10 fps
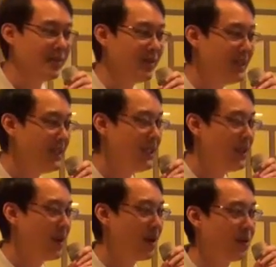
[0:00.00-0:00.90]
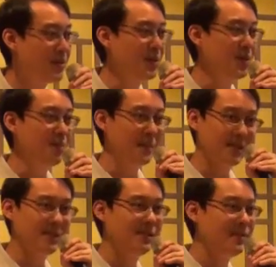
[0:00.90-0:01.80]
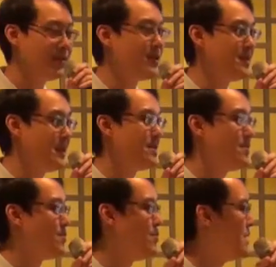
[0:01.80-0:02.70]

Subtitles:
really conclude much from it.